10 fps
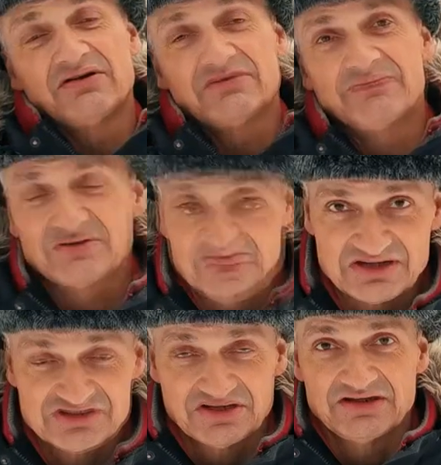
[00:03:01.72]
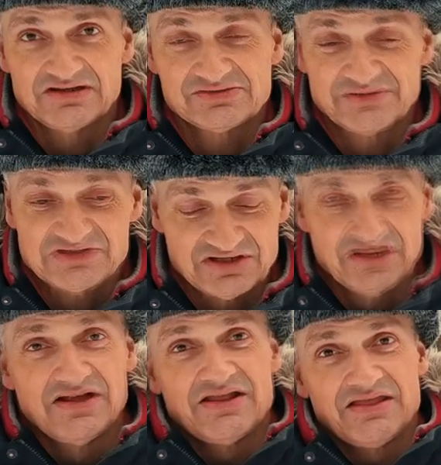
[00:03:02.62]
a lot about Russia, and
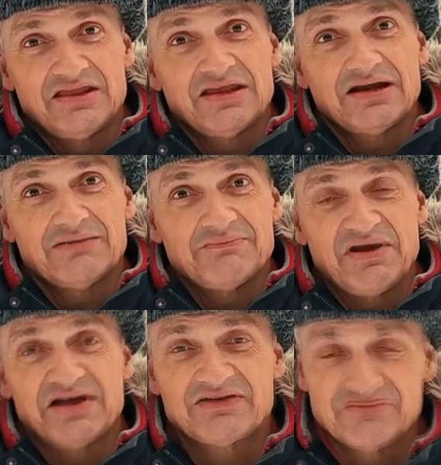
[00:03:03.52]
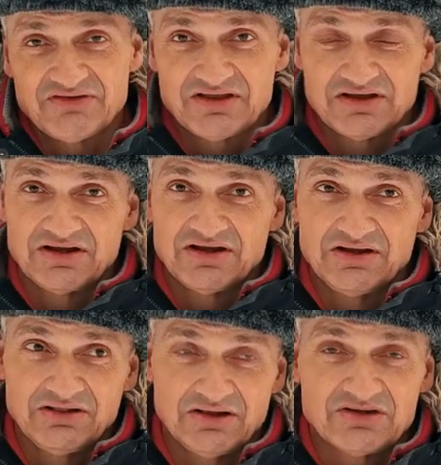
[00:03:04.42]
especially that they come back with a
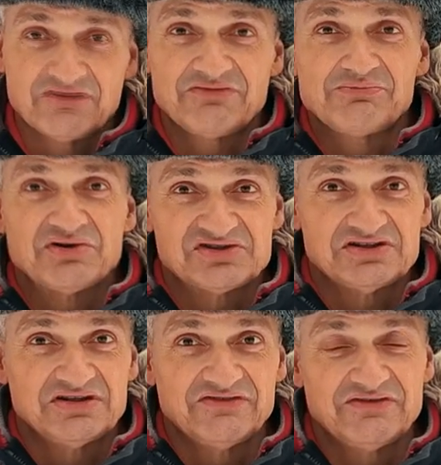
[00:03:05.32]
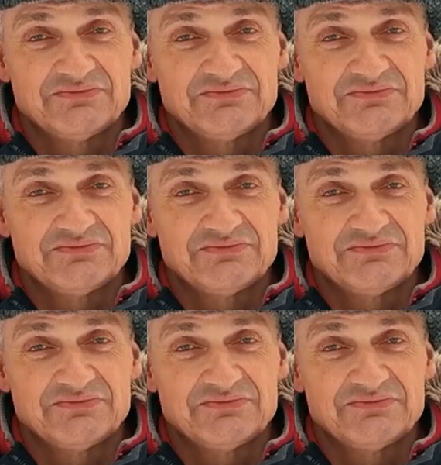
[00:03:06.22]
lot of positive